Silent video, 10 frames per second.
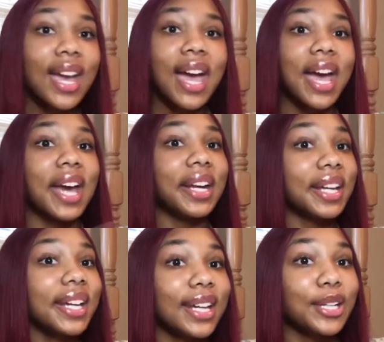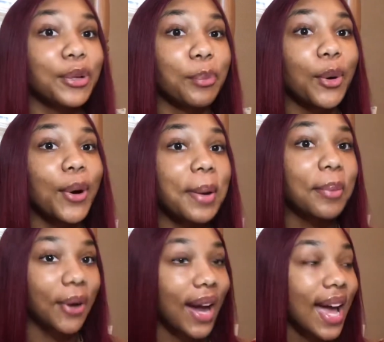And then the boy
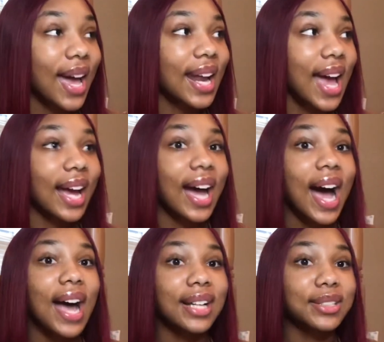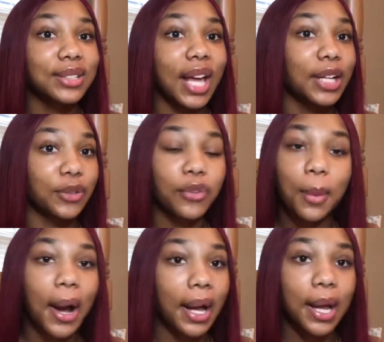Brad had got, like, the
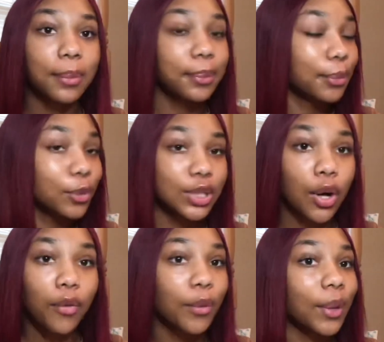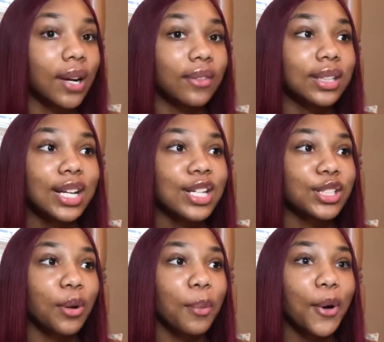football game was over, whatever.
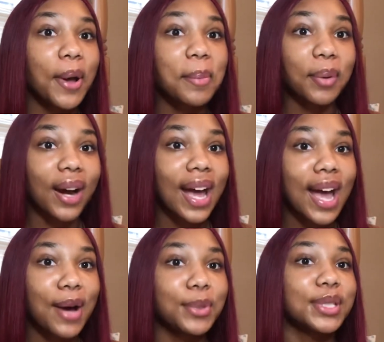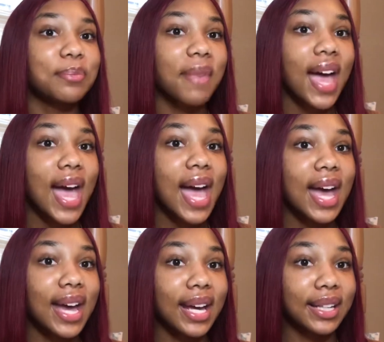So the boy Brad was mad
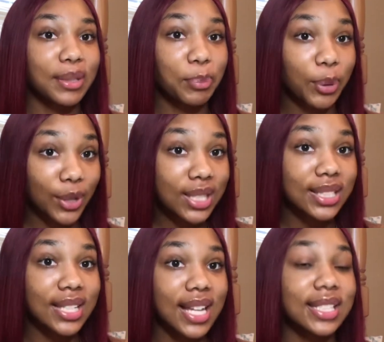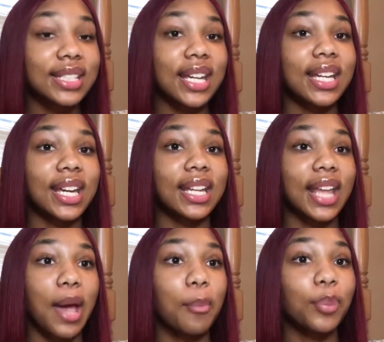at Princess, thinking
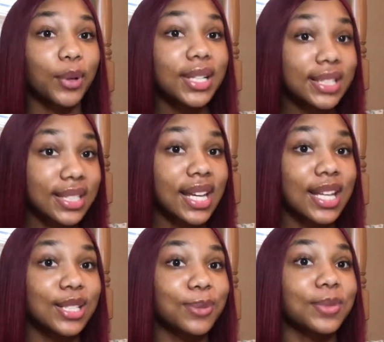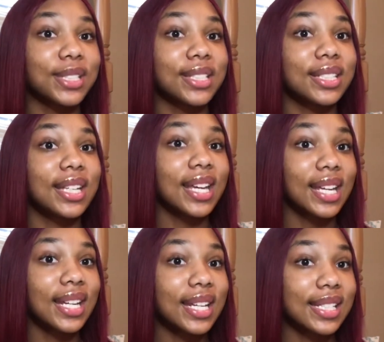that Princess was
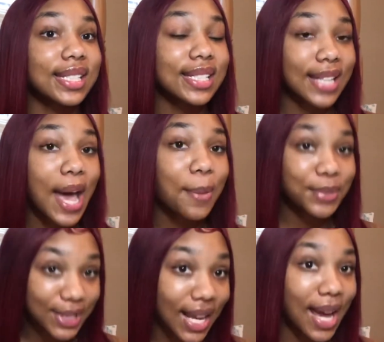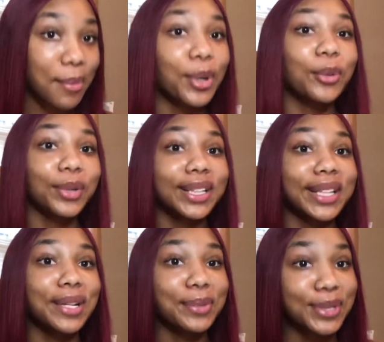in his Snapchat, but really
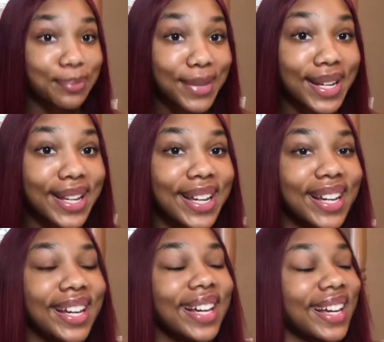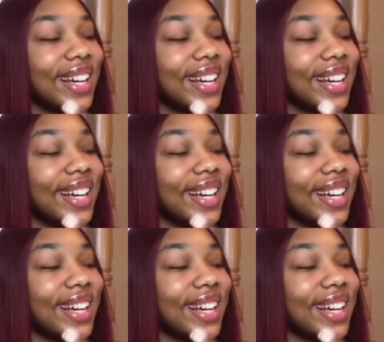it was me.